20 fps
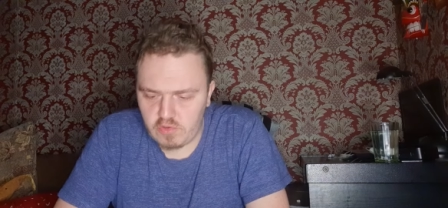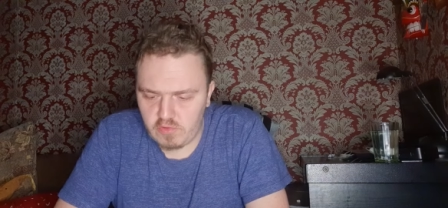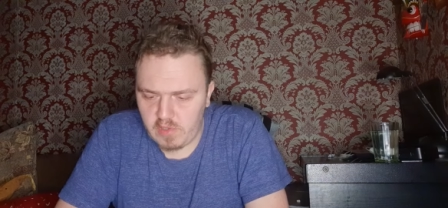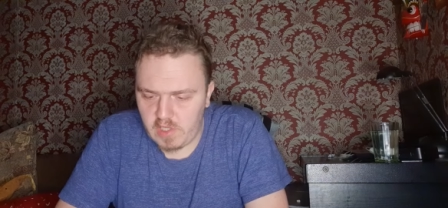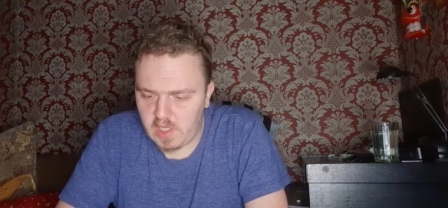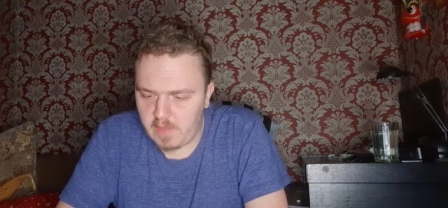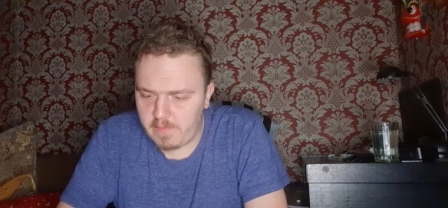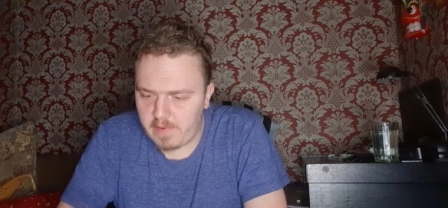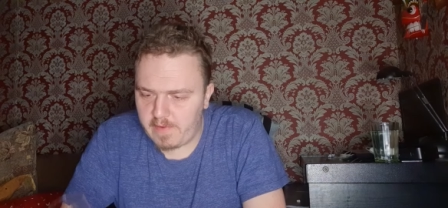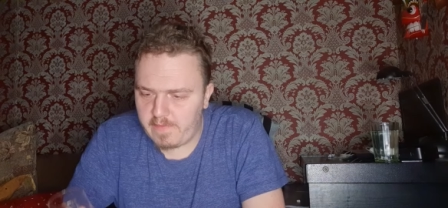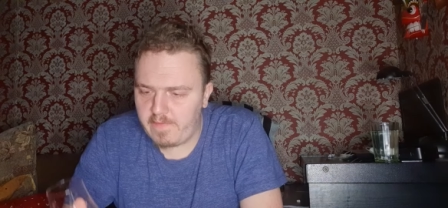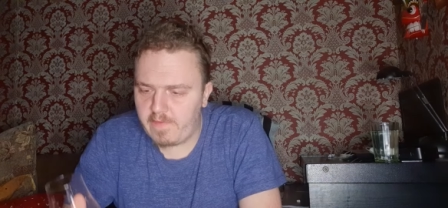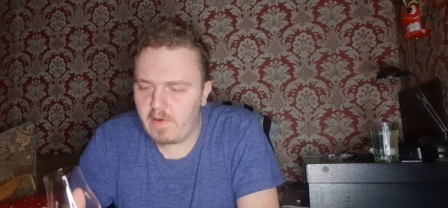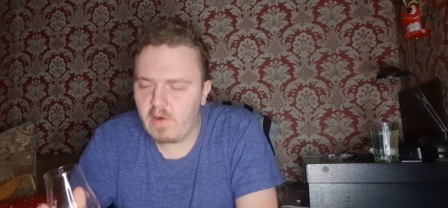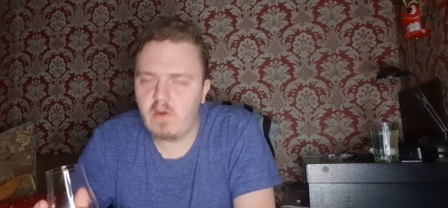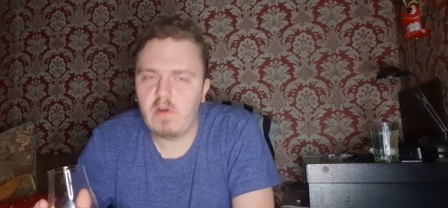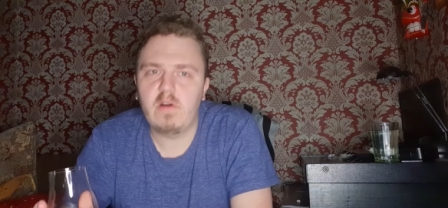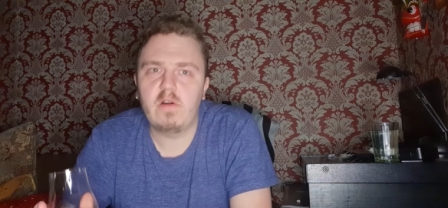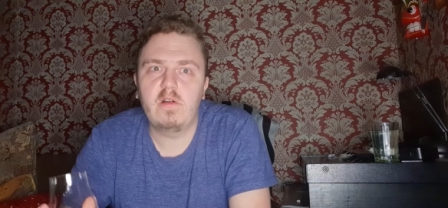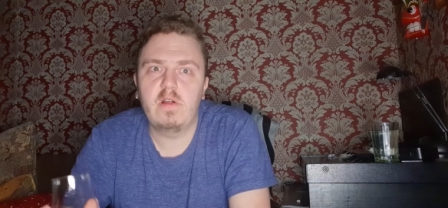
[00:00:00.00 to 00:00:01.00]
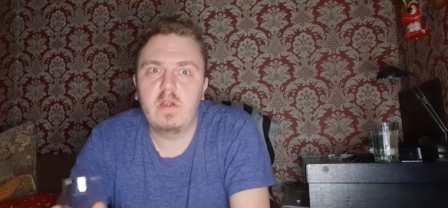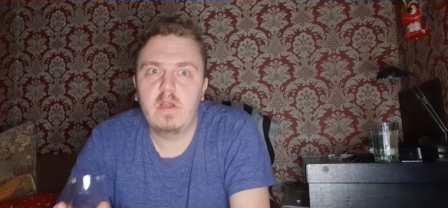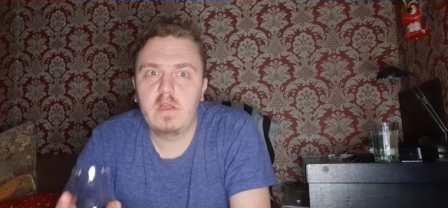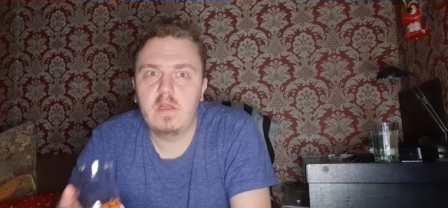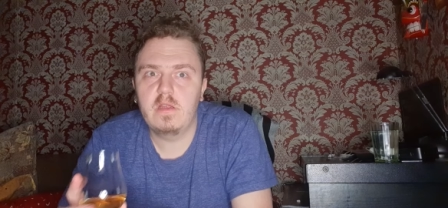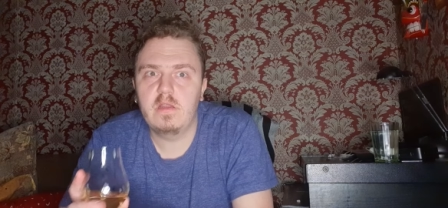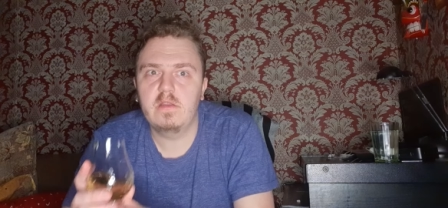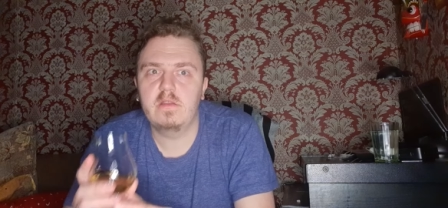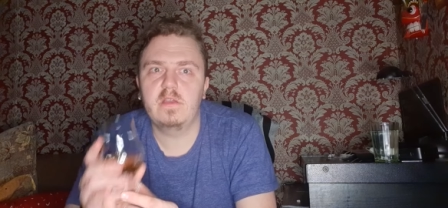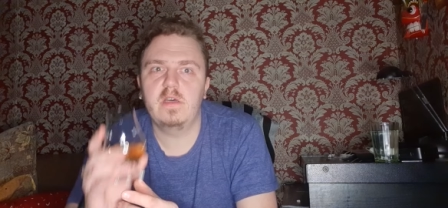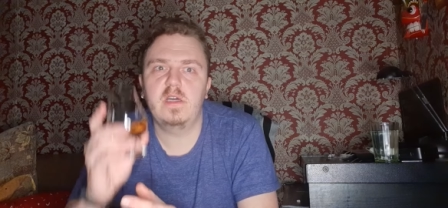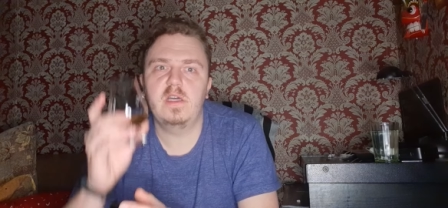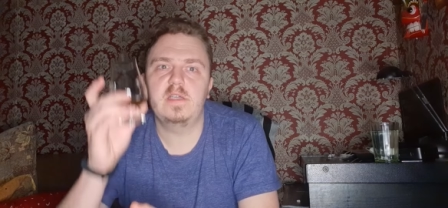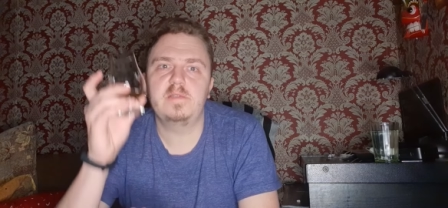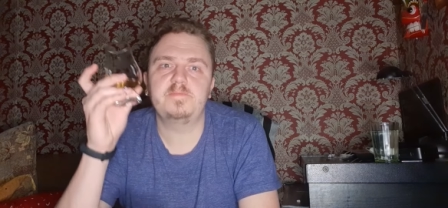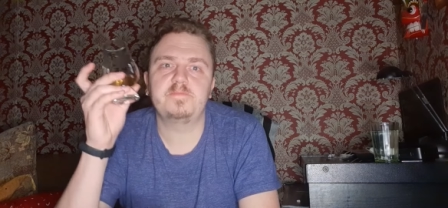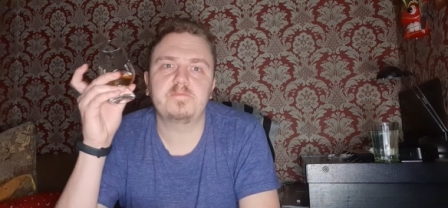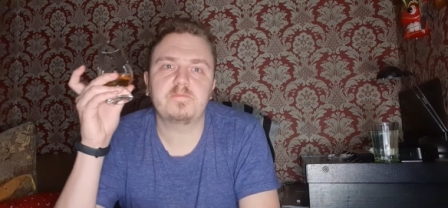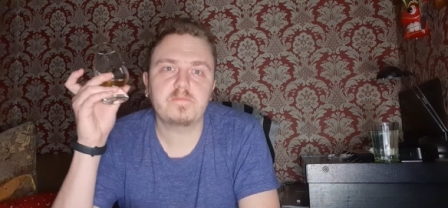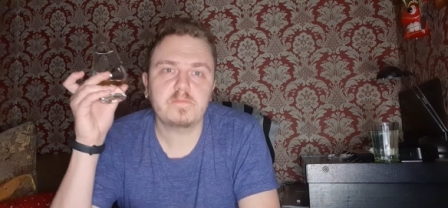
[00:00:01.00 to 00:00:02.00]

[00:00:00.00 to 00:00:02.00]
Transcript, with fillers: really prefer the